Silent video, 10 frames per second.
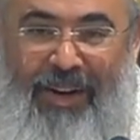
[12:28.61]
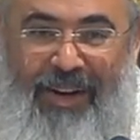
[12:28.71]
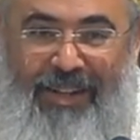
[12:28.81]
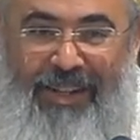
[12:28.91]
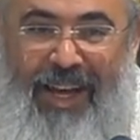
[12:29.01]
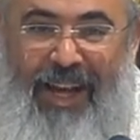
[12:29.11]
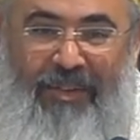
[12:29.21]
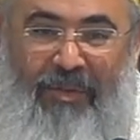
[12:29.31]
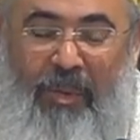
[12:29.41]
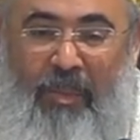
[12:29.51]
to have
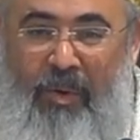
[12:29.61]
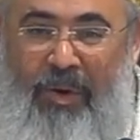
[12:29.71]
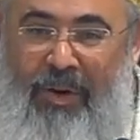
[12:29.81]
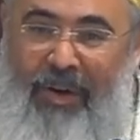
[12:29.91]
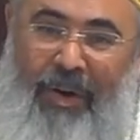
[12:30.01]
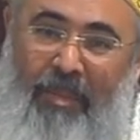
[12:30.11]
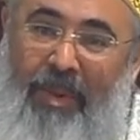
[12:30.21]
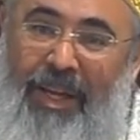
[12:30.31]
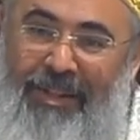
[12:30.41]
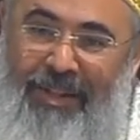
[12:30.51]
a more
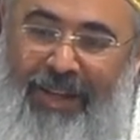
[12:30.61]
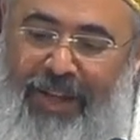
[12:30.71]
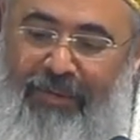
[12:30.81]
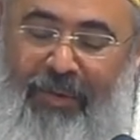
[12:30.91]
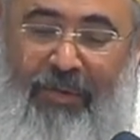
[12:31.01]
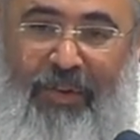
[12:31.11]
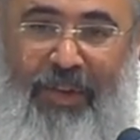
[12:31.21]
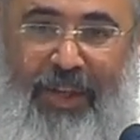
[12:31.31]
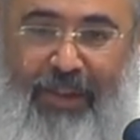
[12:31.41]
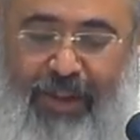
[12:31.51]
blessed and
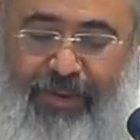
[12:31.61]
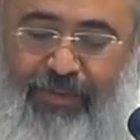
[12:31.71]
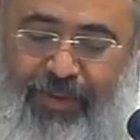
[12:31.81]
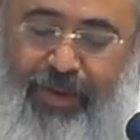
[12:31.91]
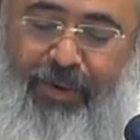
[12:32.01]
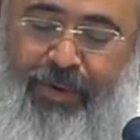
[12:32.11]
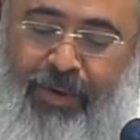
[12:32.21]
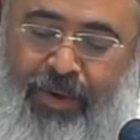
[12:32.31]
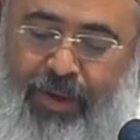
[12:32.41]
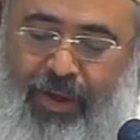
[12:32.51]
fulfilling life there.
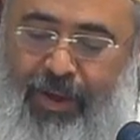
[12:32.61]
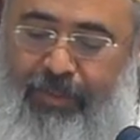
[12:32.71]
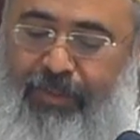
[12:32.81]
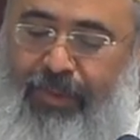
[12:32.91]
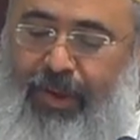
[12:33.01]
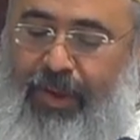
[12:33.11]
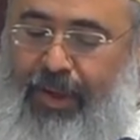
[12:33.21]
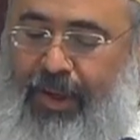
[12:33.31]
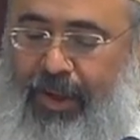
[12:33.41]
Um, uh,